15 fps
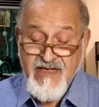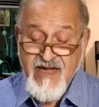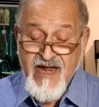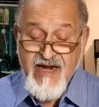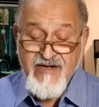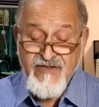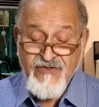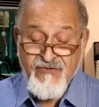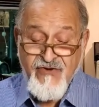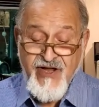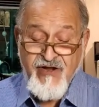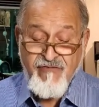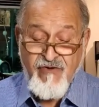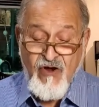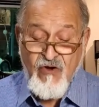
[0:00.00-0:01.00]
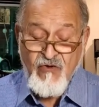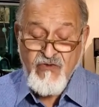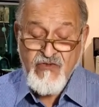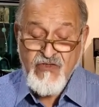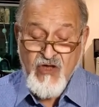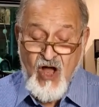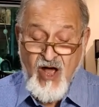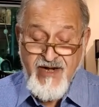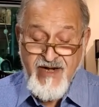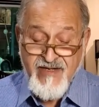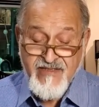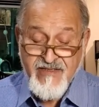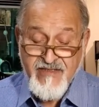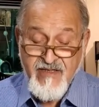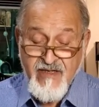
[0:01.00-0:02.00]
in 3 rows on
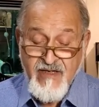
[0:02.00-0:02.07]
it